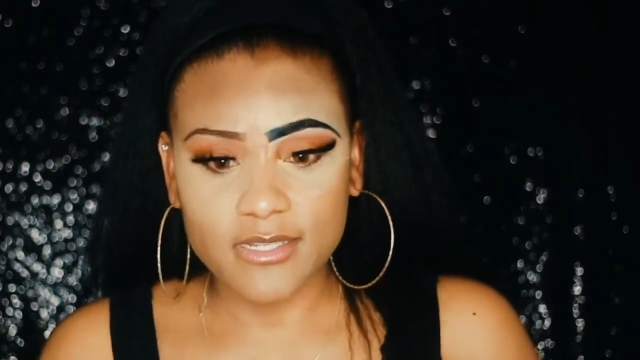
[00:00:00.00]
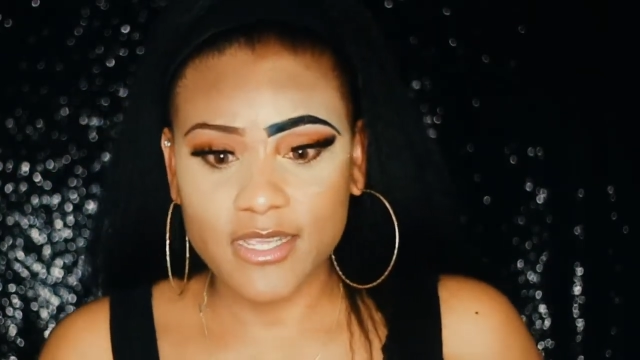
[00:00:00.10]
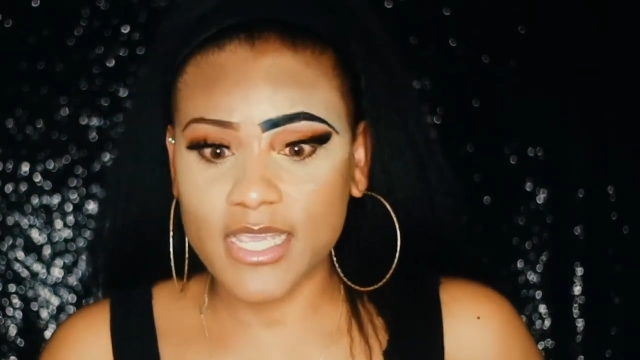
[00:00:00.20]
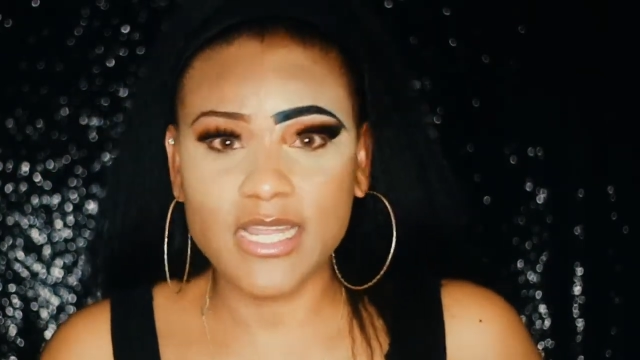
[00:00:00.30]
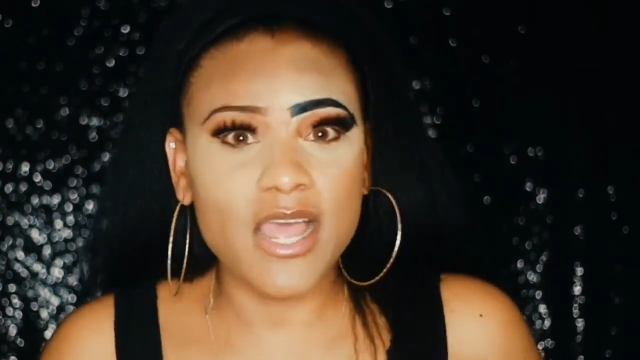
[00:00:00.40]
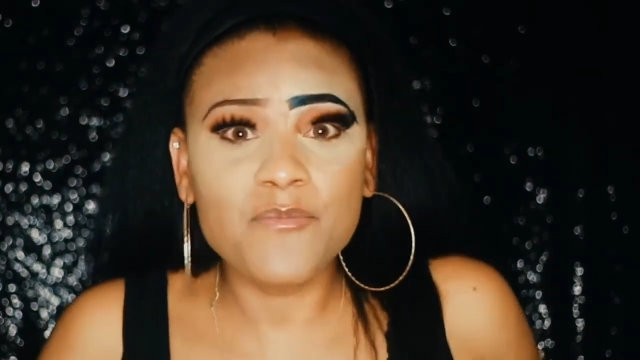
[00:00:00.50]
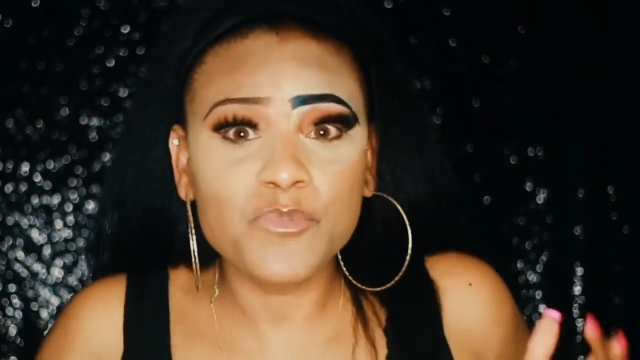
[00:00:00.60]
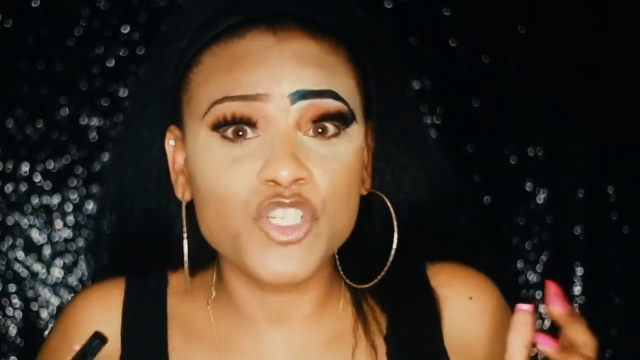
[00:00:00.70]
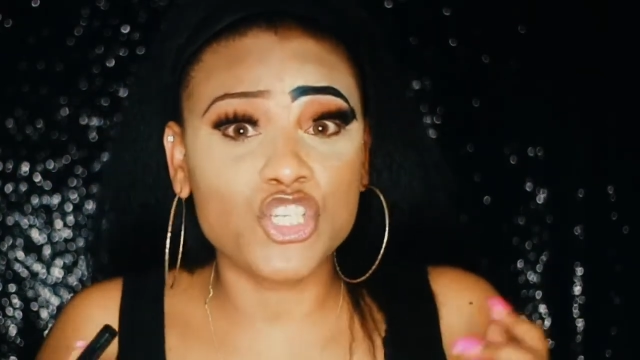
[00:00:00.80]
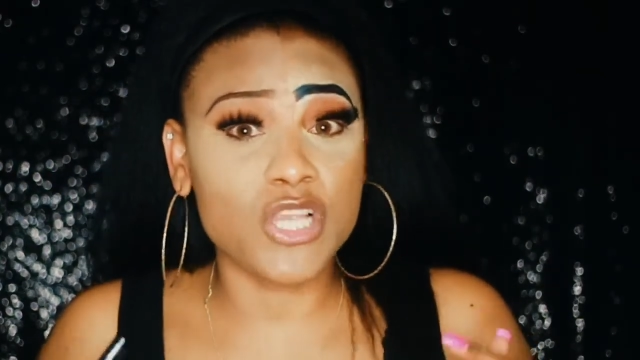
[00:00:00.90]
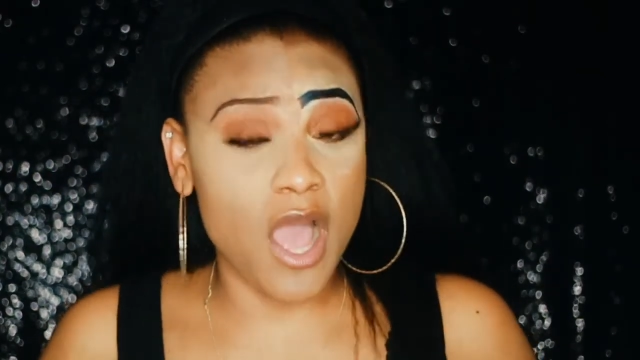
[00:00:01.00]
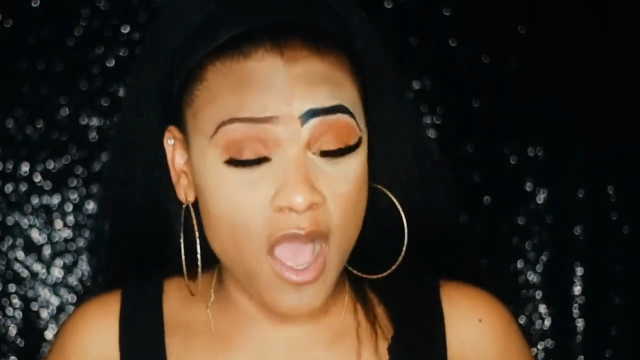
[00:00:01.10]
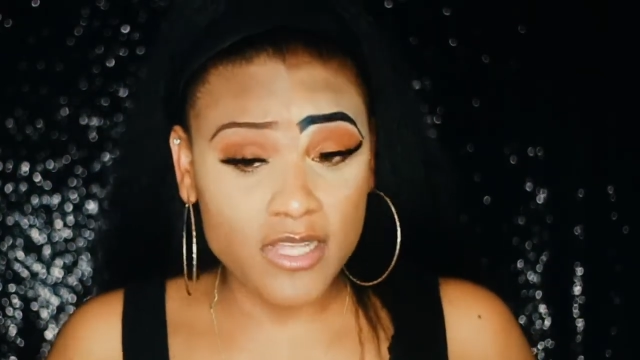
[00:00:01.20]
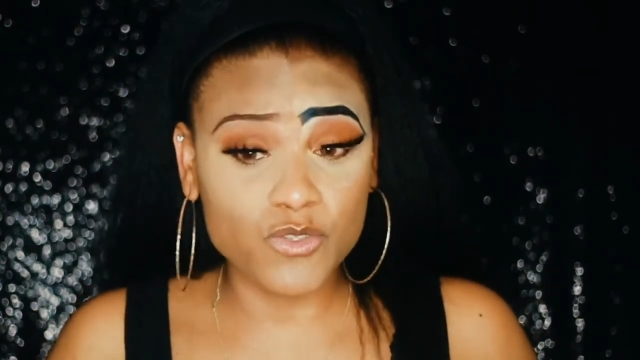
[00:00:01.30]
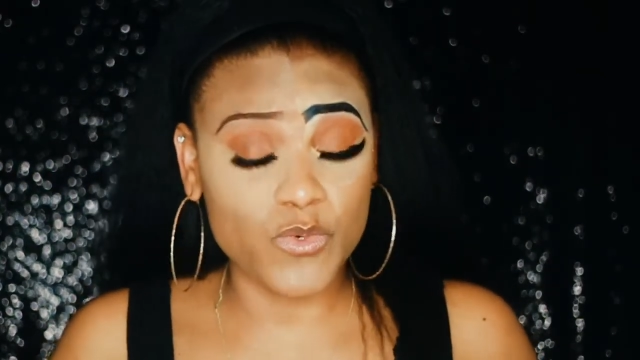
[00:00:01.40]
and I'm
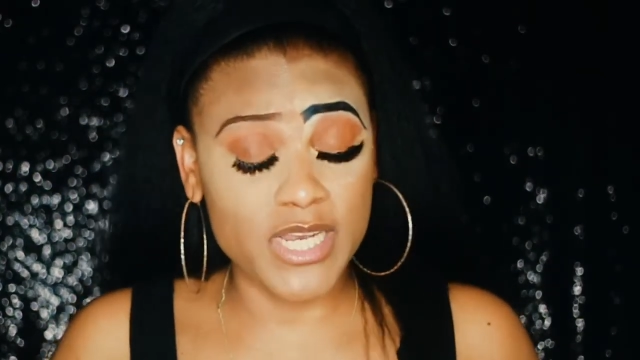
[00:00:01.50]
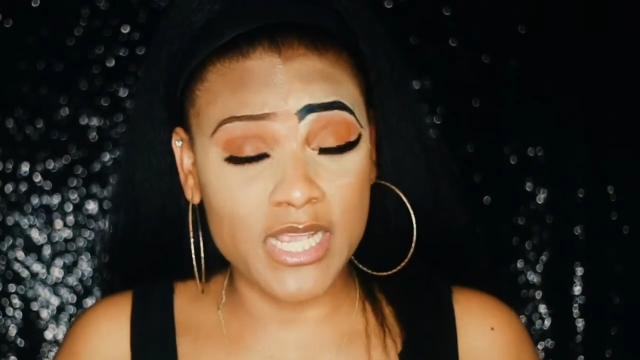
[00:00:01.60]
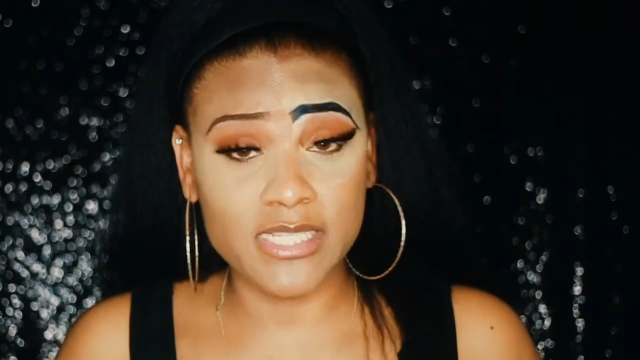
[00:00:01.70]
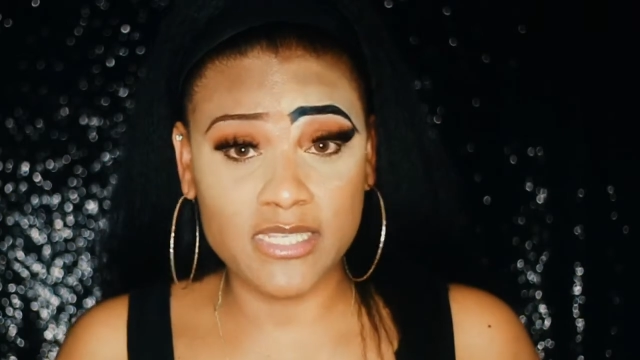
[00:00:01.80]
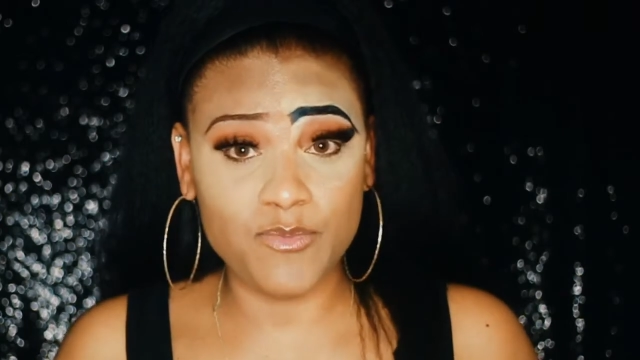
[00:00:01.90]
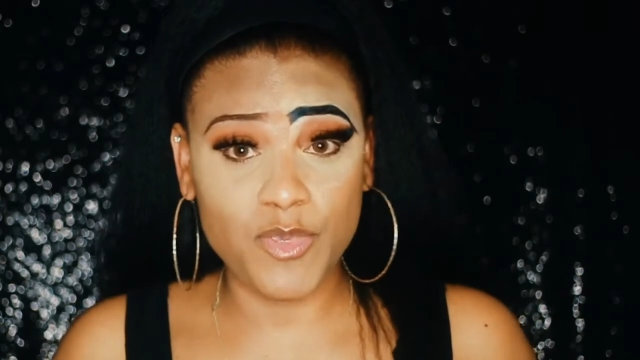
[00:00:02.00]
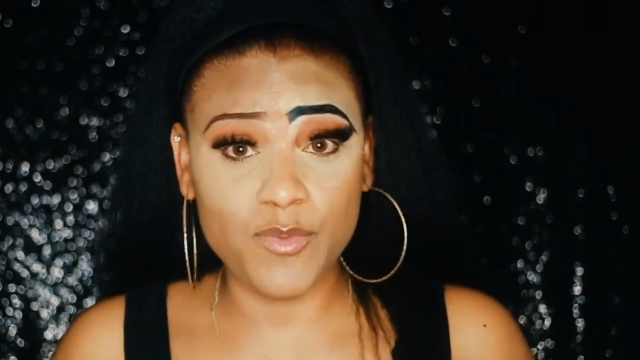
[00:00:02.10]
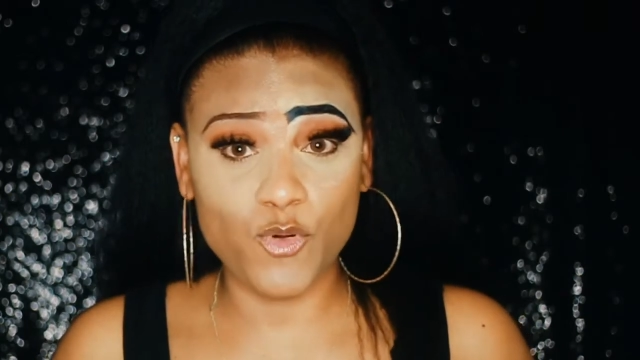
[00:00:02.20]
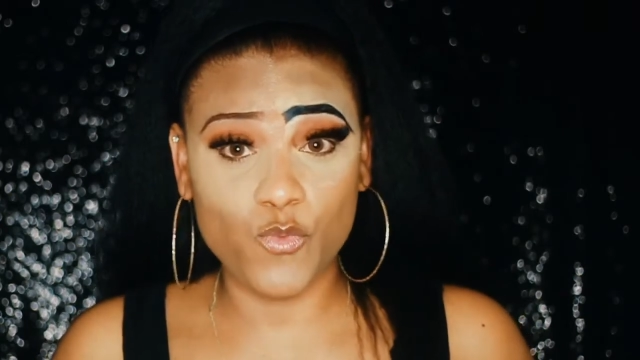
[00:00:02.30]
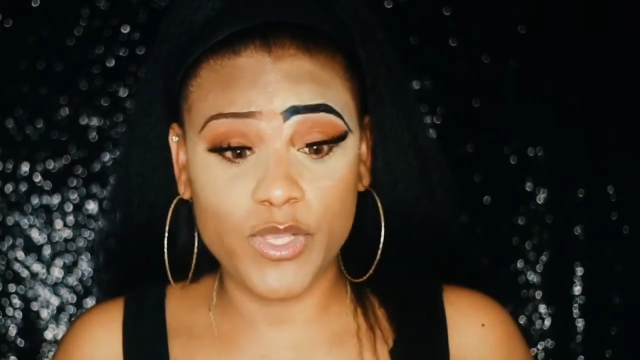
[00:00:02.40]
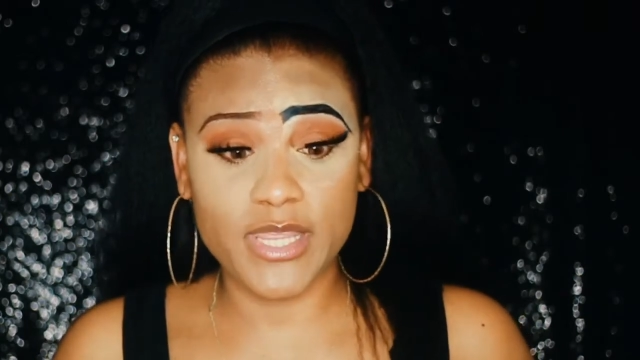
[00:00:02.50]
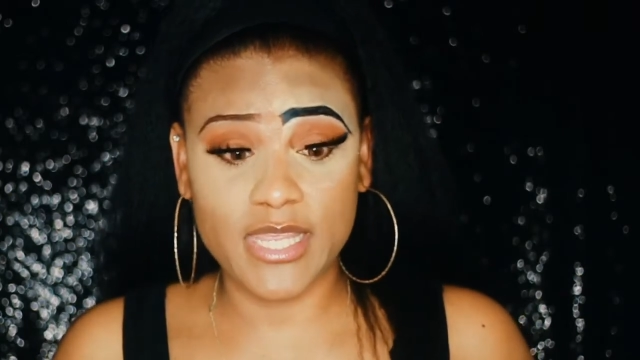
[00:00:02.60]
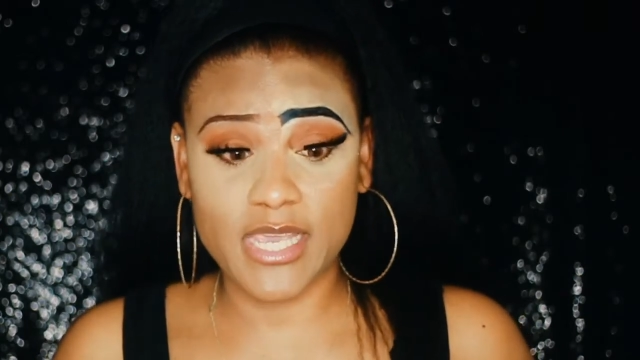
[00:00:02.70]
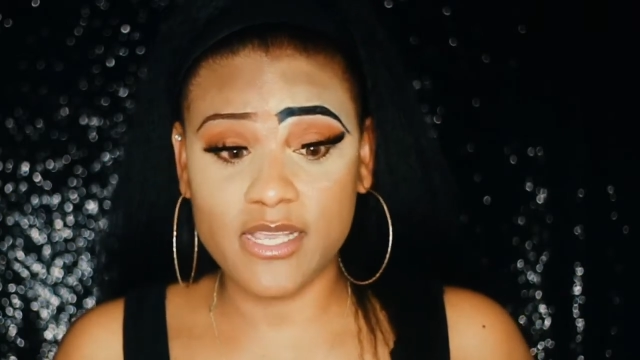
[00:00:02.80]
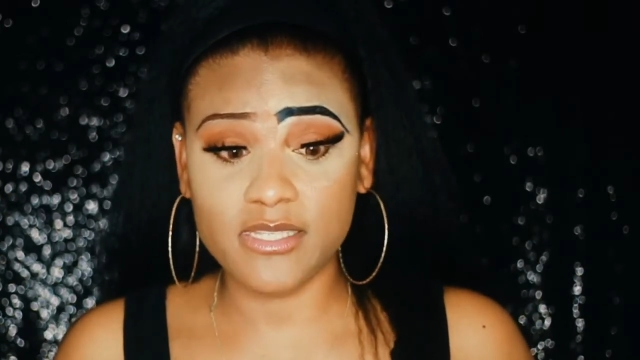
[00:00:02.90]
shocked when I see people with
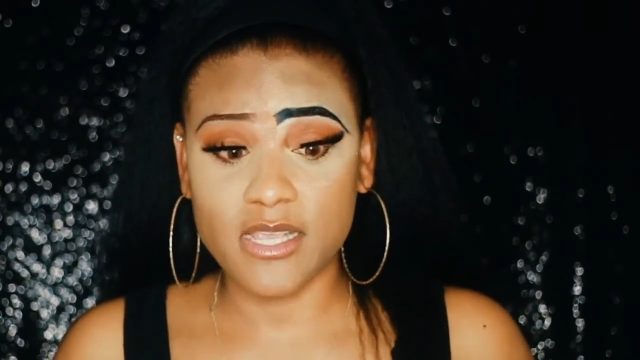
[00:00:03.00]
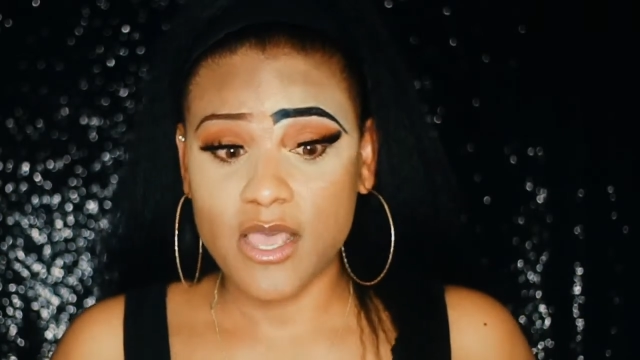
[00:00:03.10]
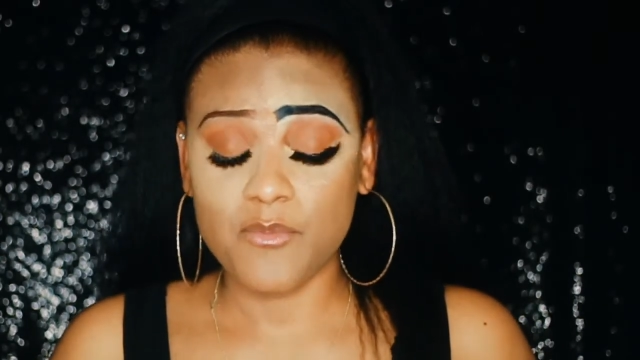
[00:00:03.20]
this,